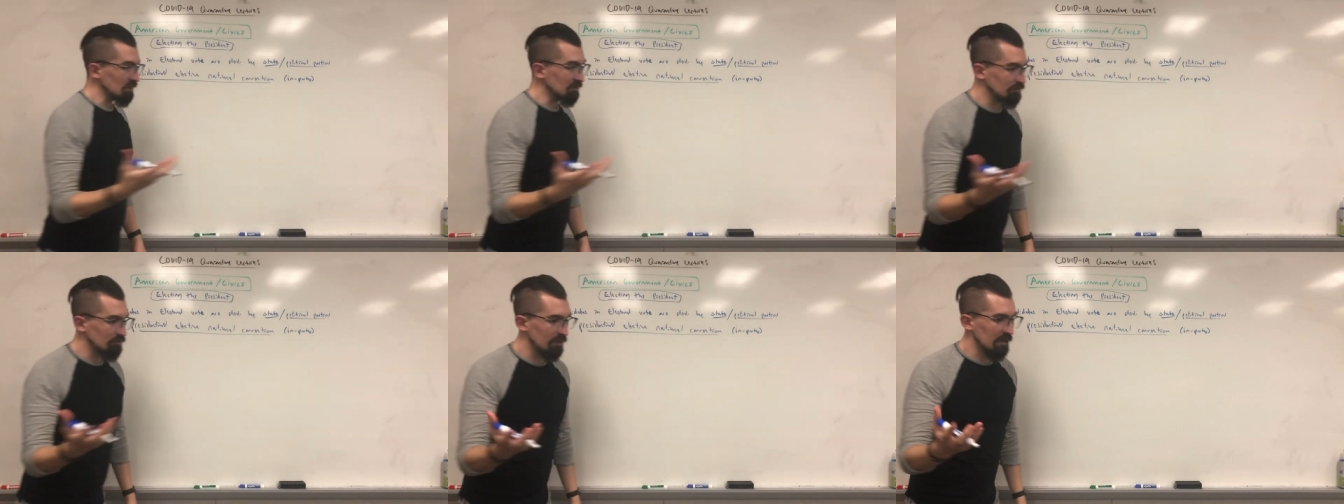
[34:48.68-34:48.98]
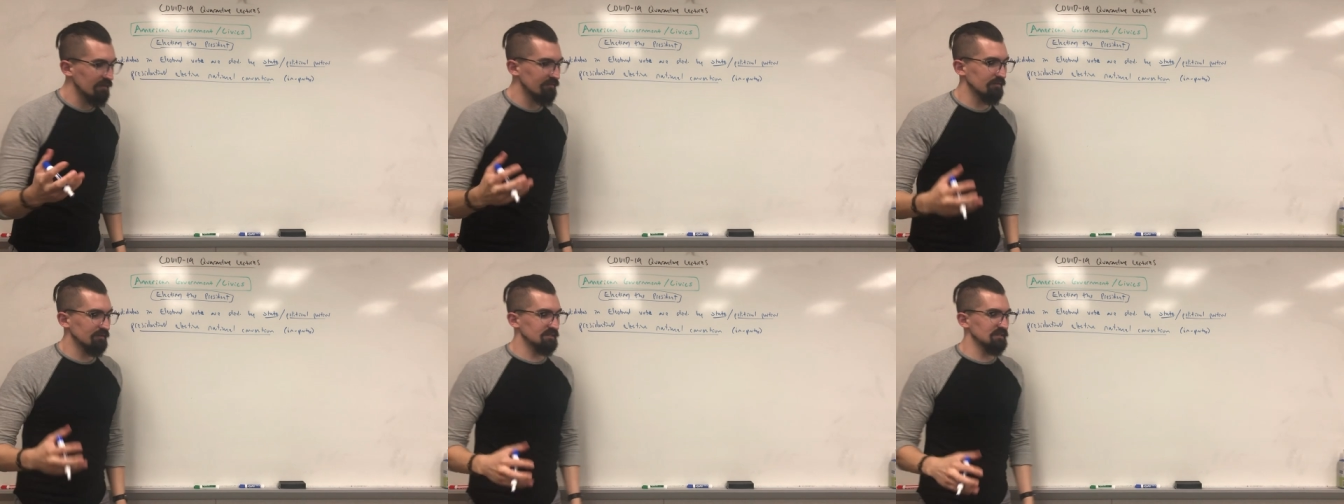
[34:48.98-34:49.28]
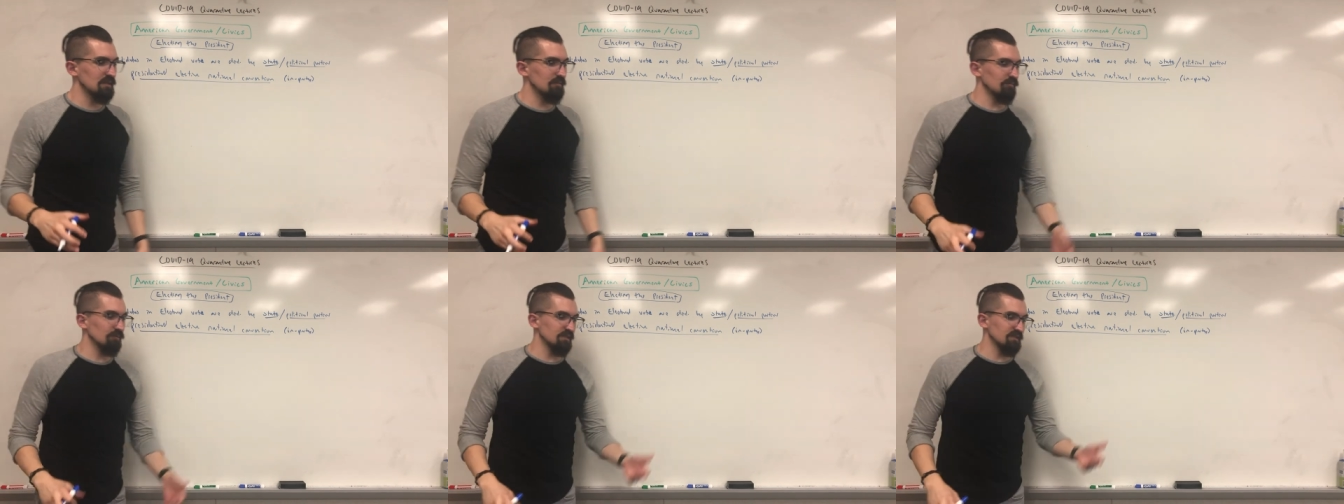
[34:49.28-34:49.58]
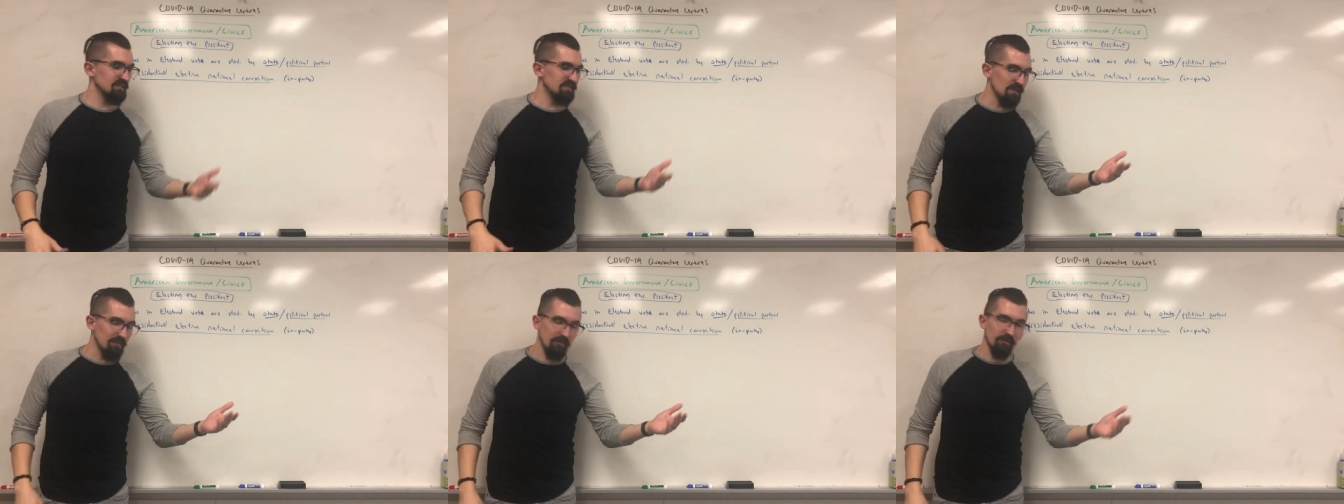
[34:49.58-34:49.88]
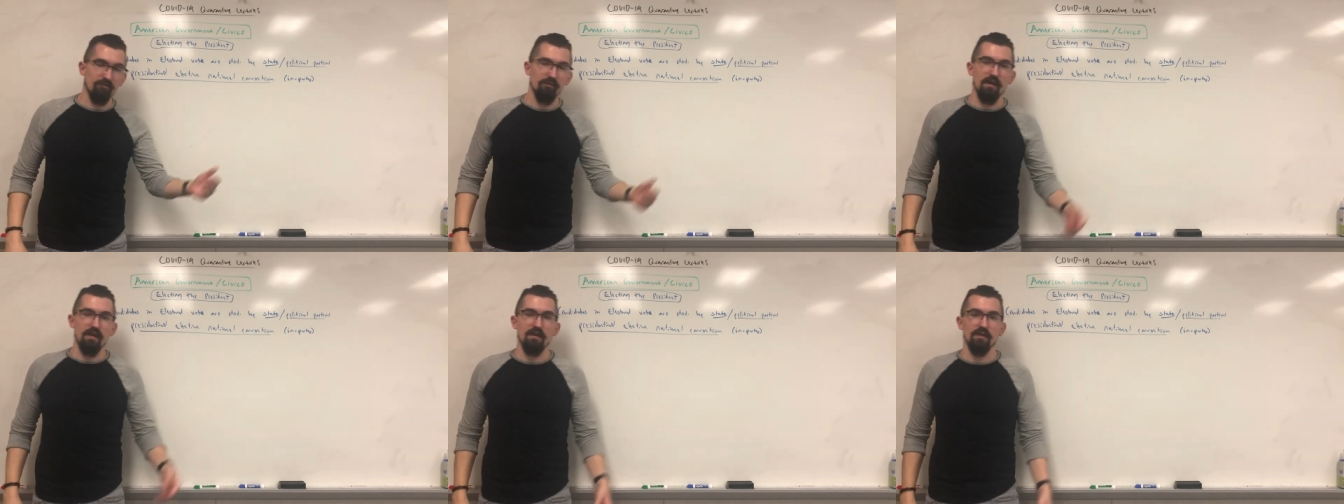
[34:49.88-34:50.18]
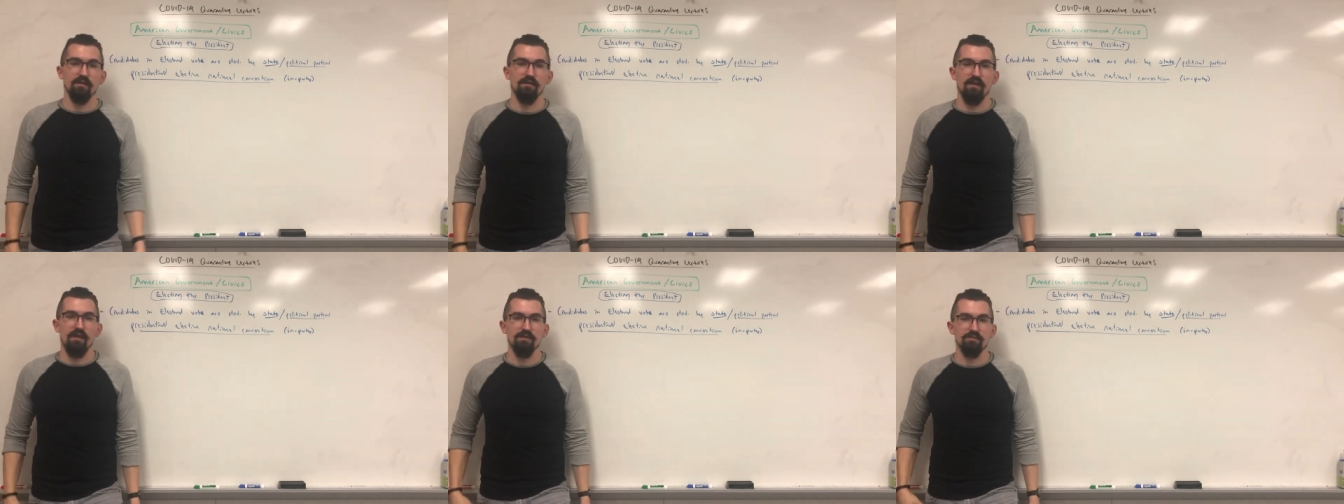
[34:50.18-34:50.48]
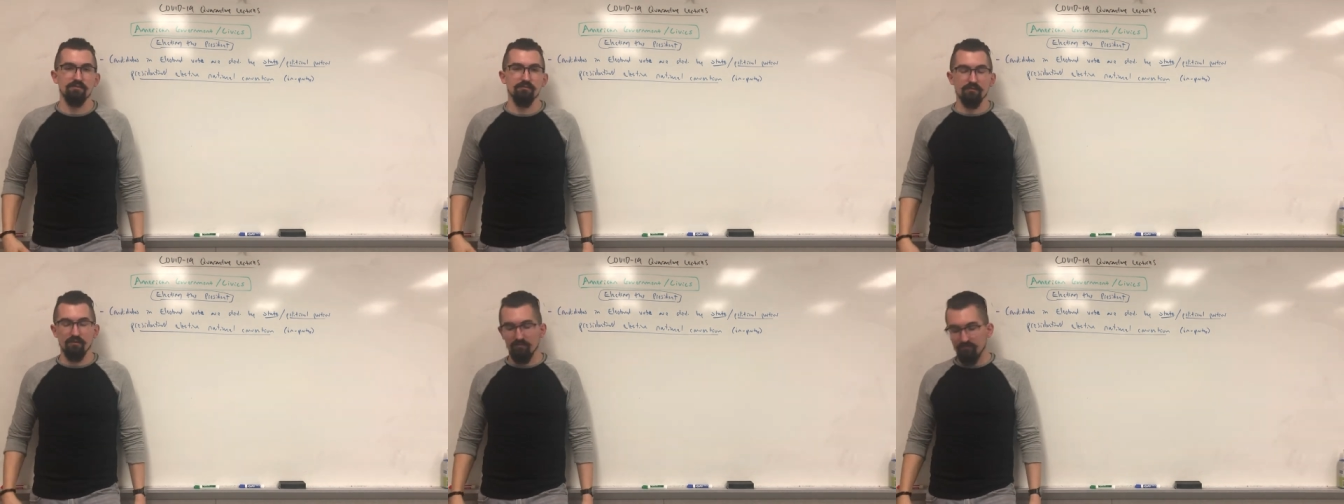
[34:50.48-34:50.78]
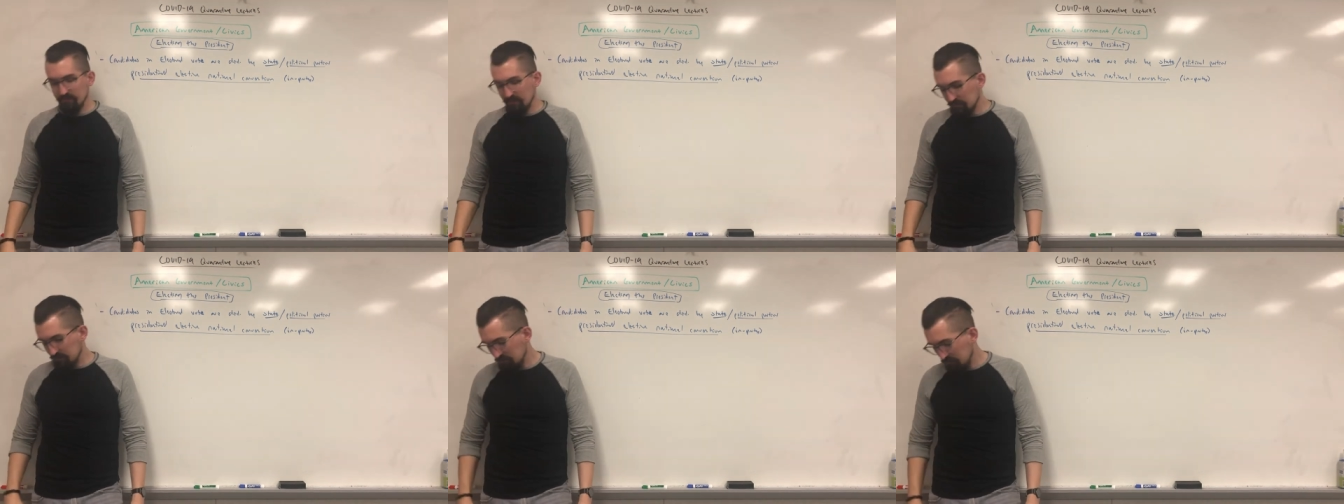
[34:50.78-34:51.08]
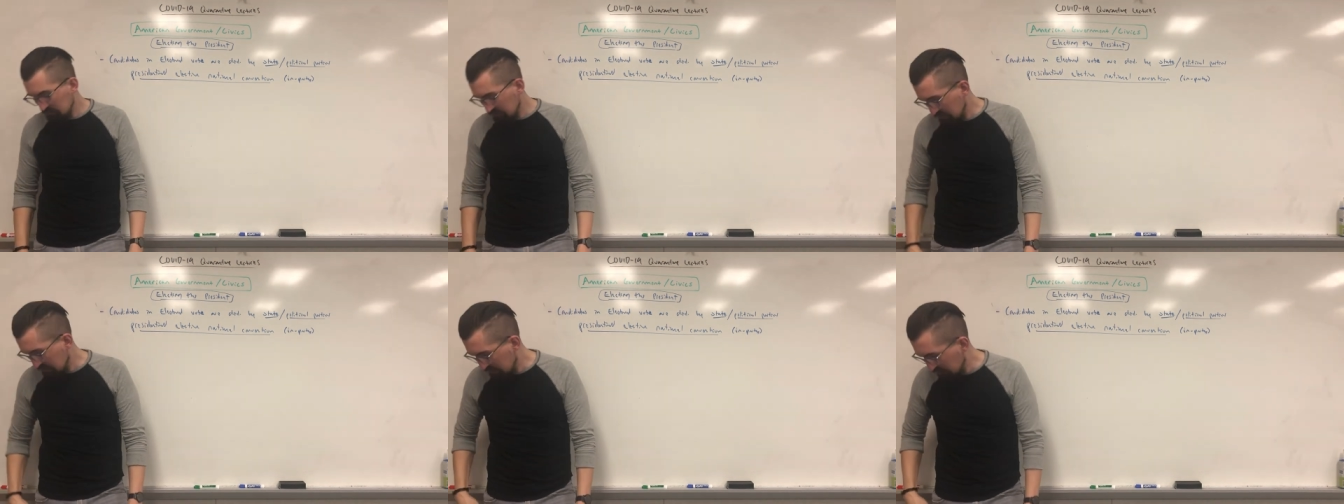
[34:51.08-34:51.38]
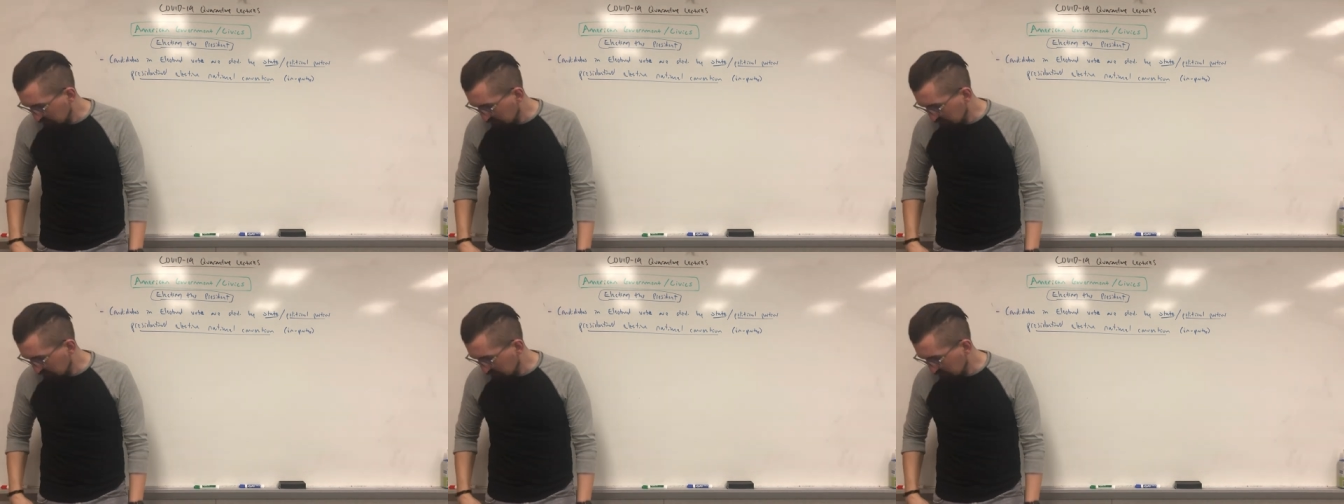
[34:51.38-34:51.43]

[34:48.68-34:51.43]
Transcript: you have, for example, a Democratic National Convention